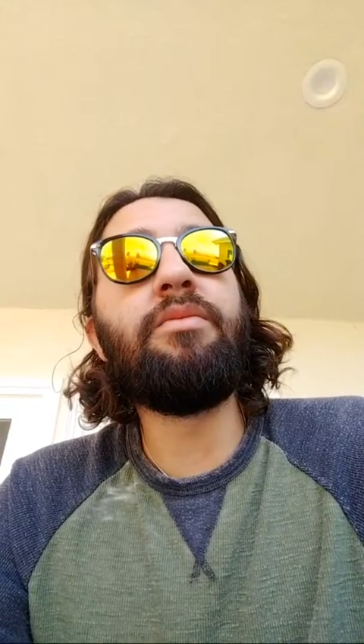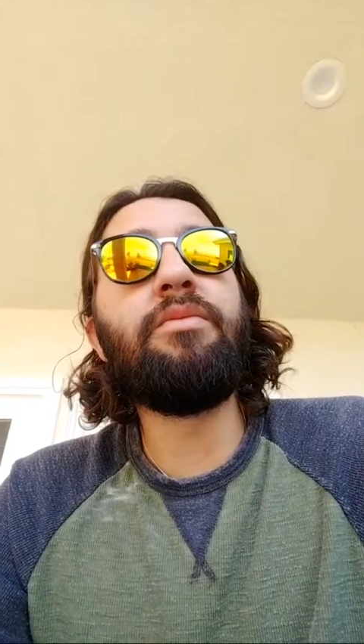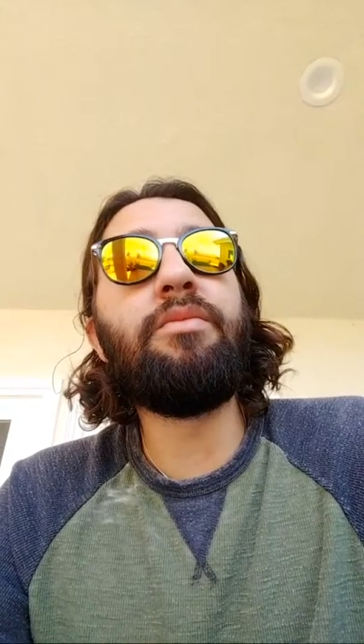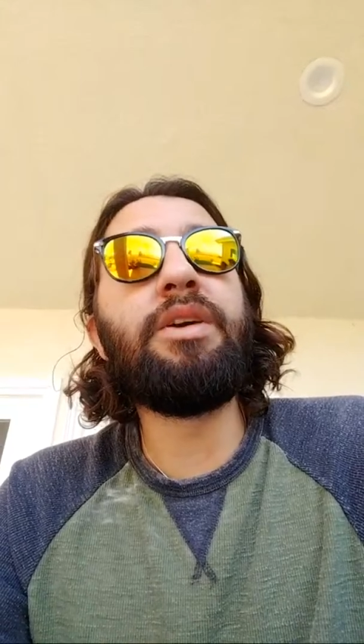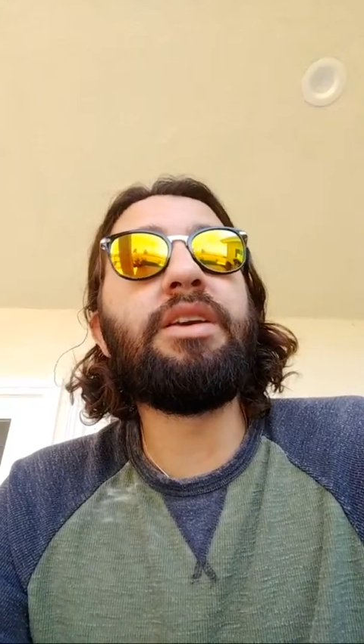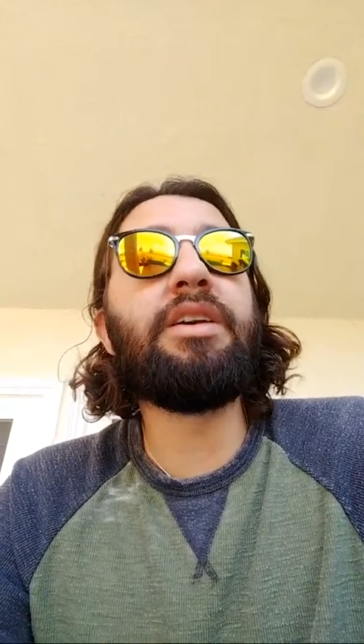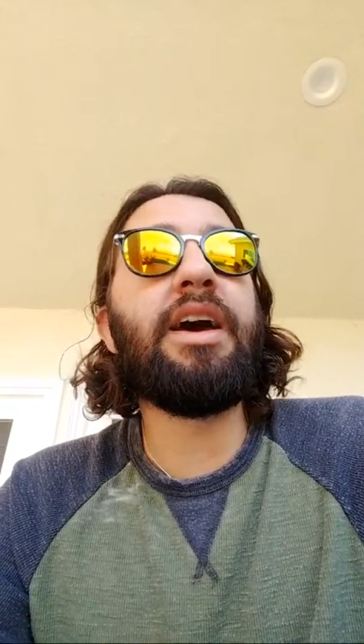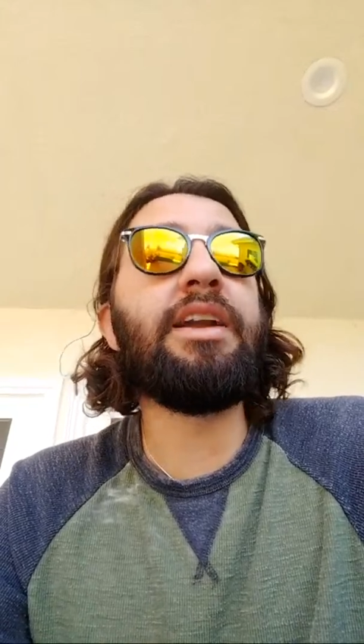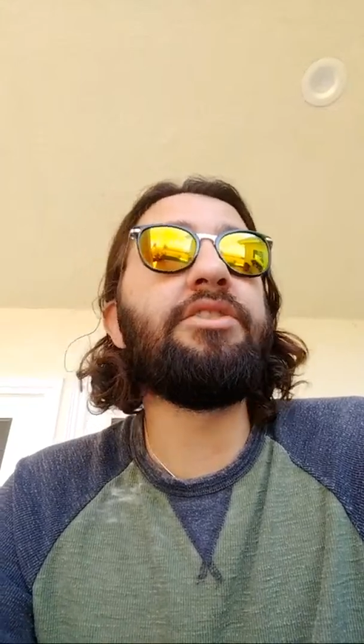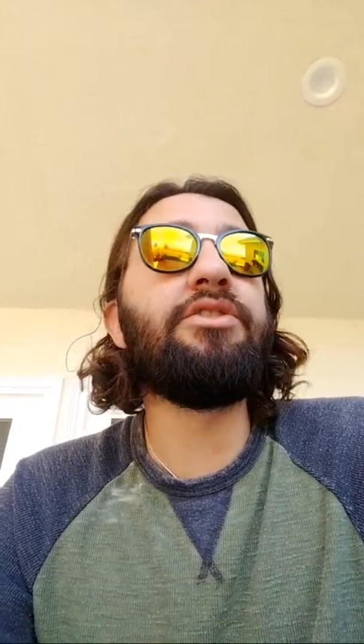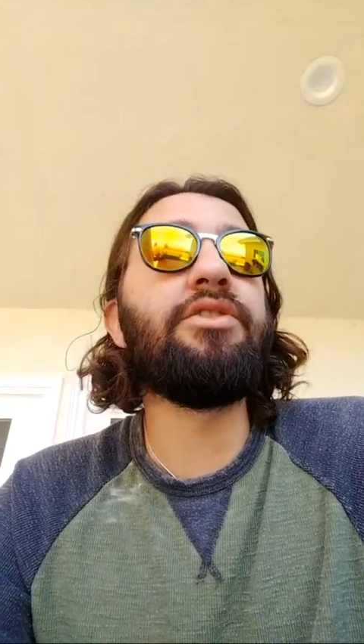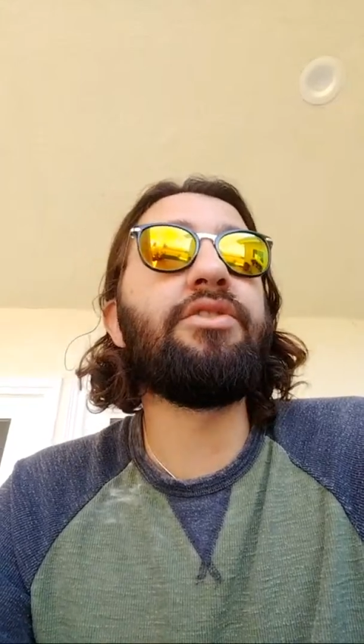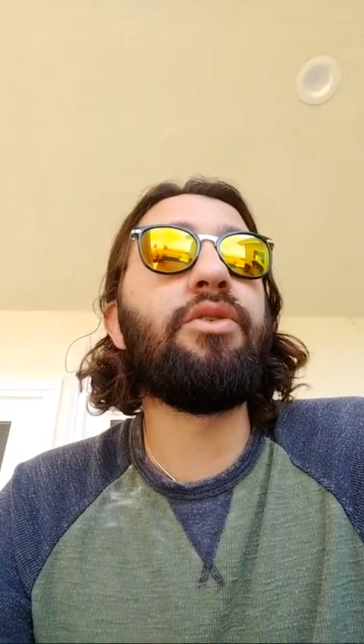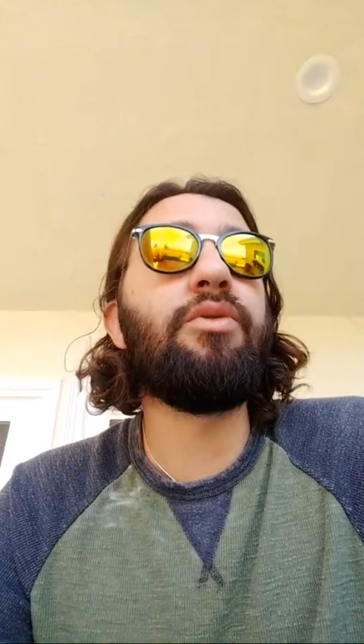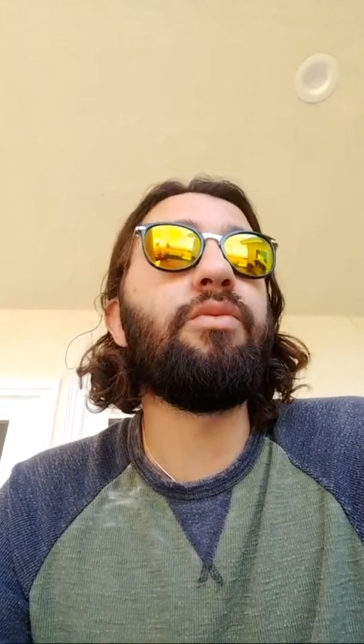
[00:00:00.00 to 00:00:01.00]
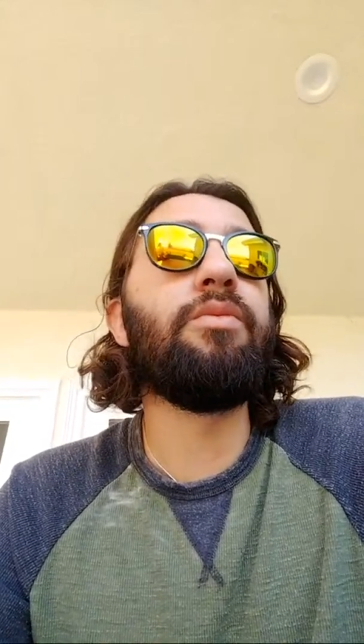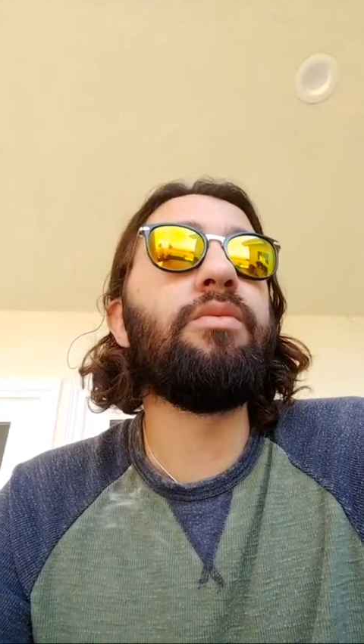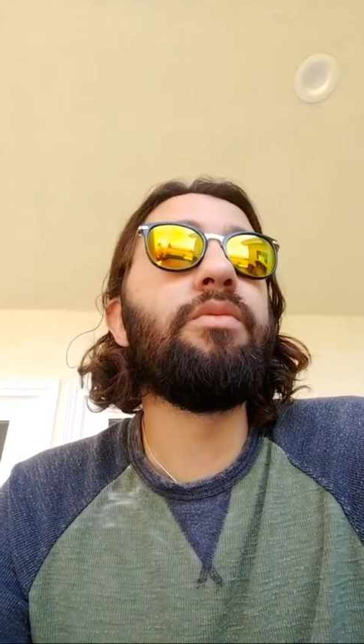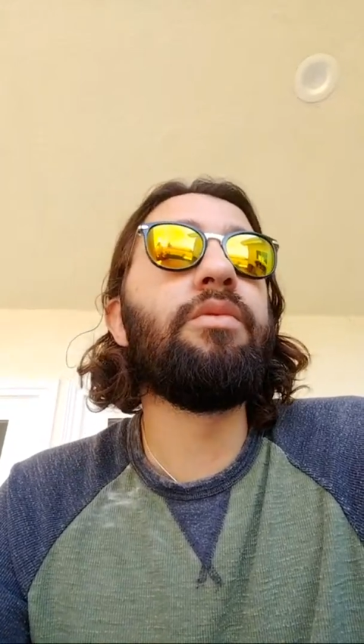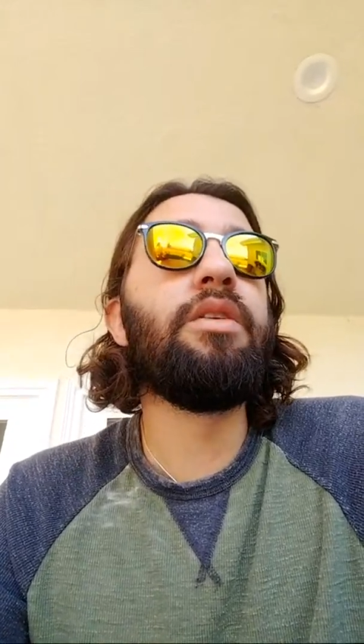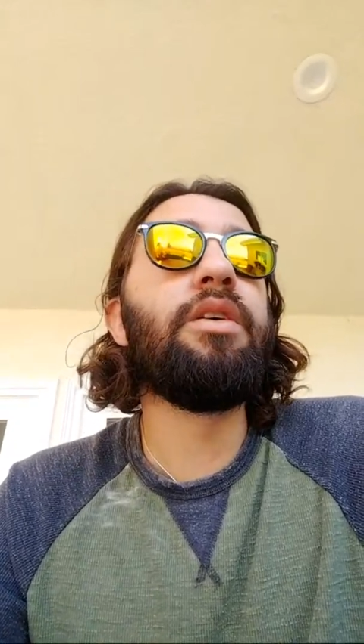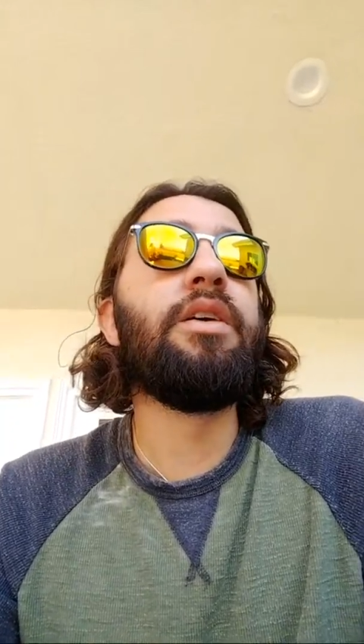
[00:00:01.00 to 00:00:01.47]
we kind of
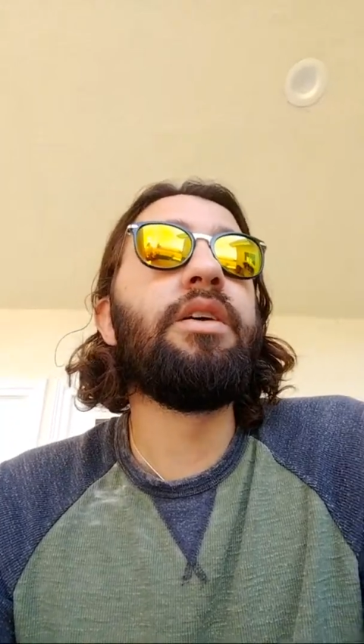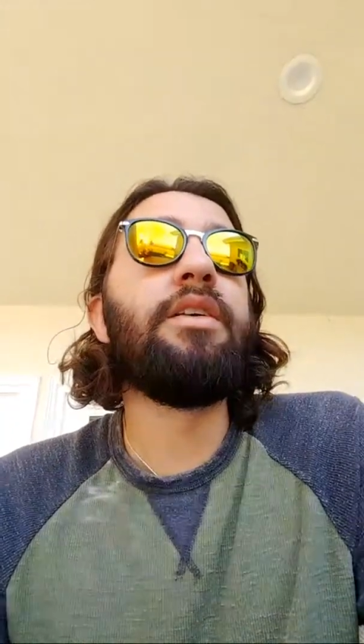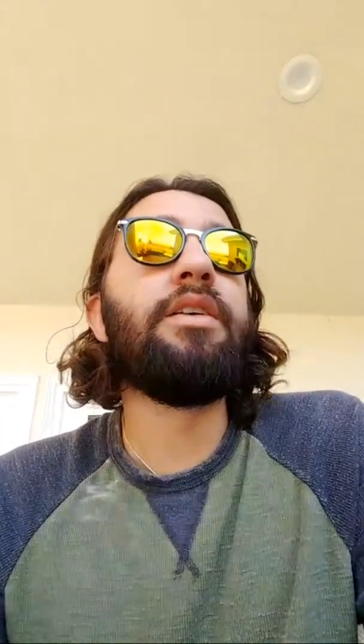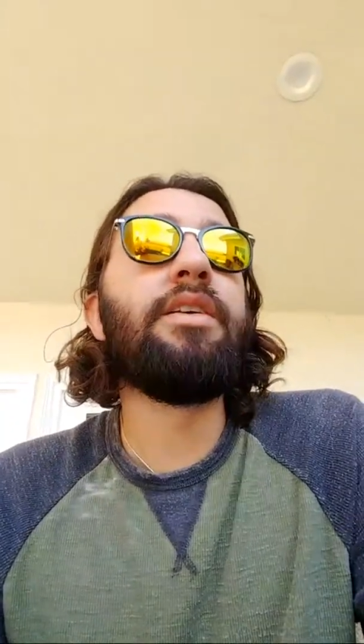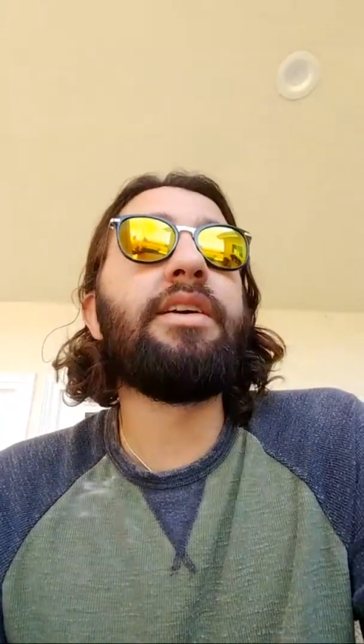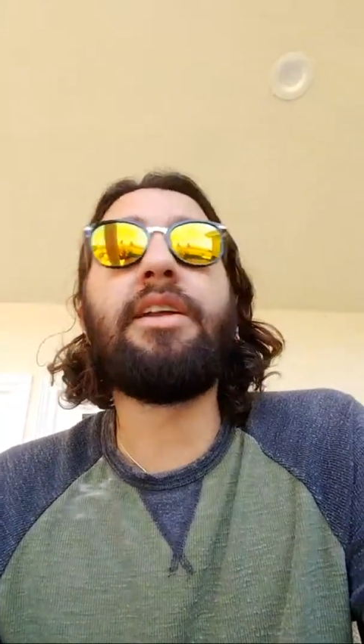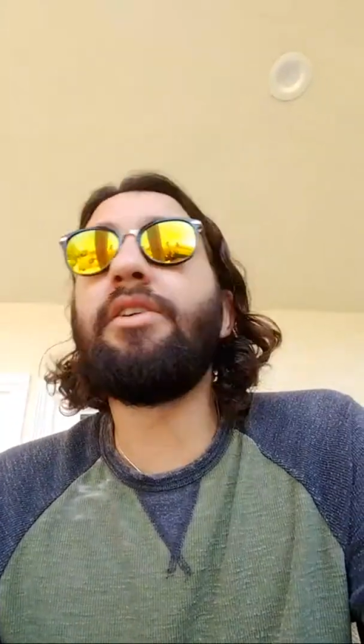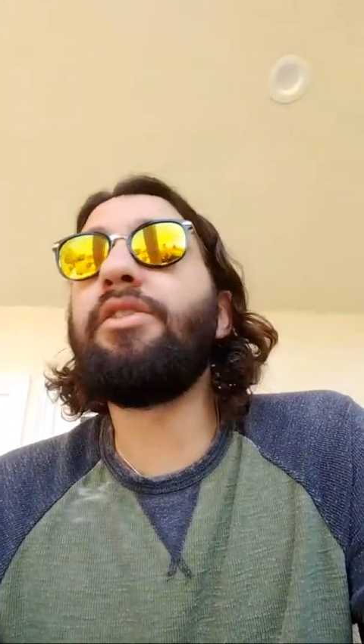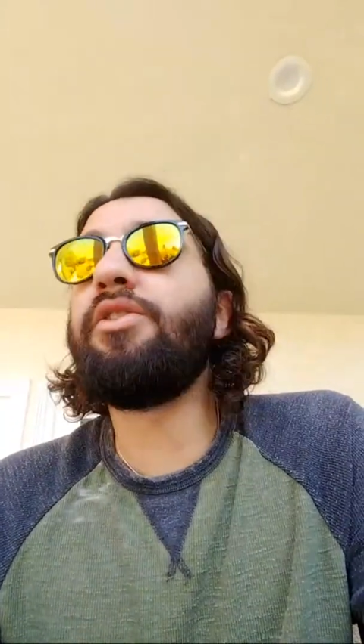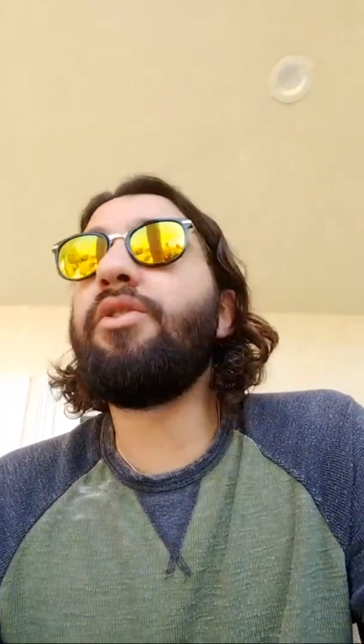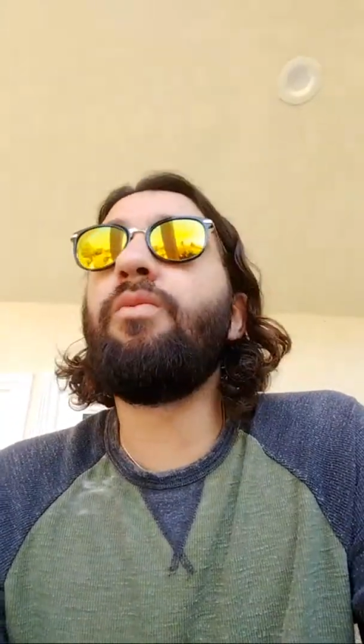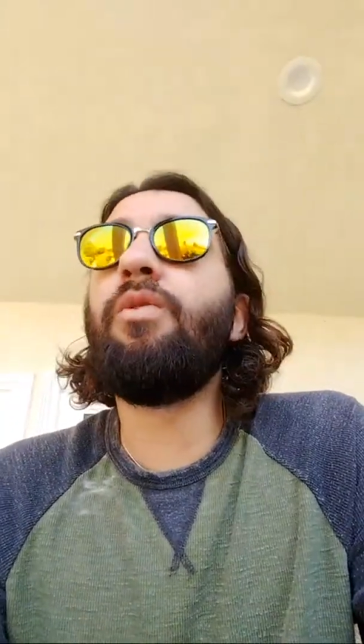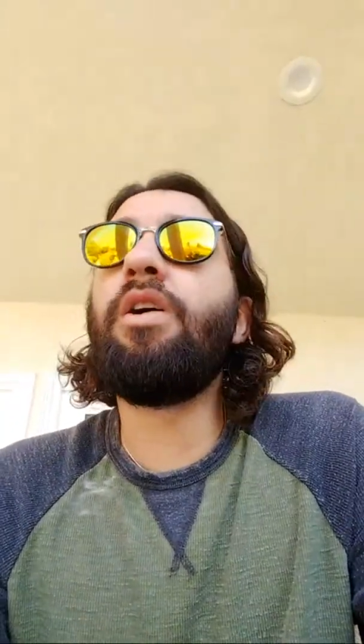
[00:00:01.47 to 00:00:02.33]
don't